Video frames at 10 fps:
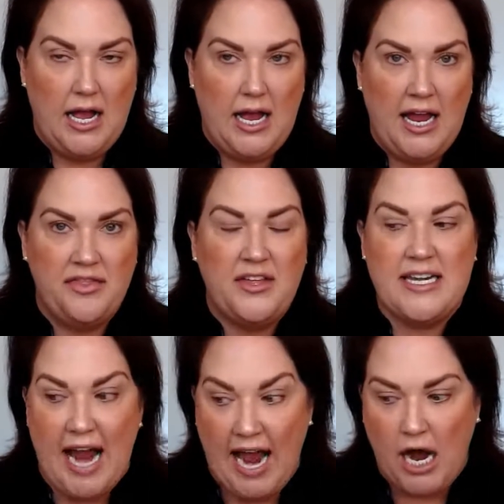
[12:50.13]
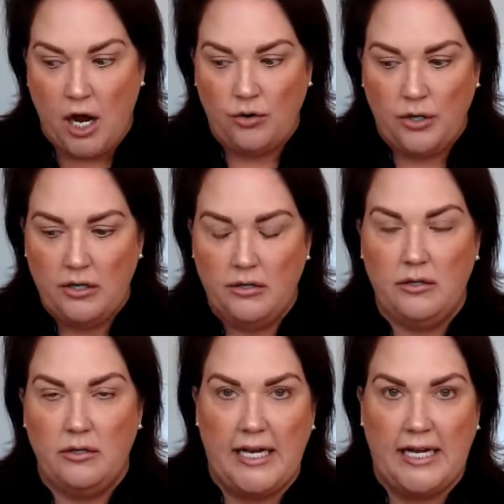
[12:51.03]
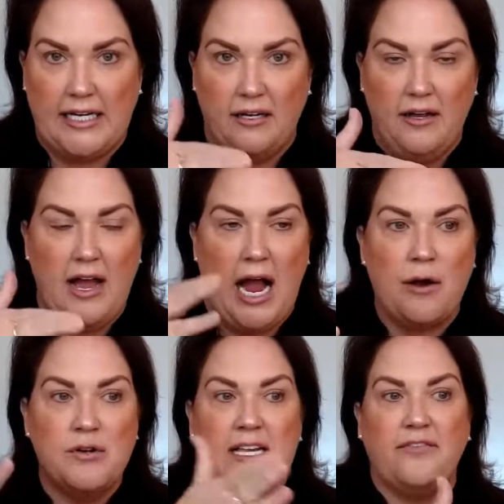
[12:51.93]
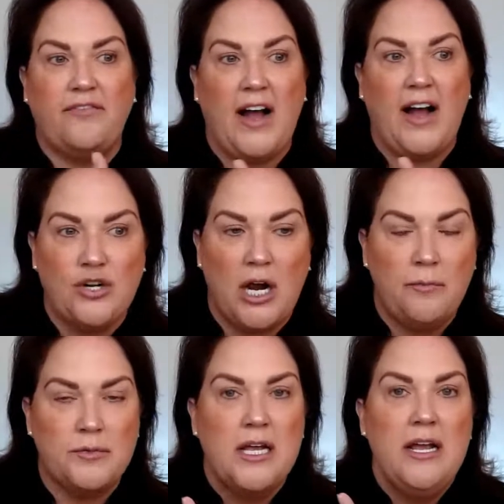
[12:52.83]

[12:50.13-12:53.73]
and then now, like I would say five drops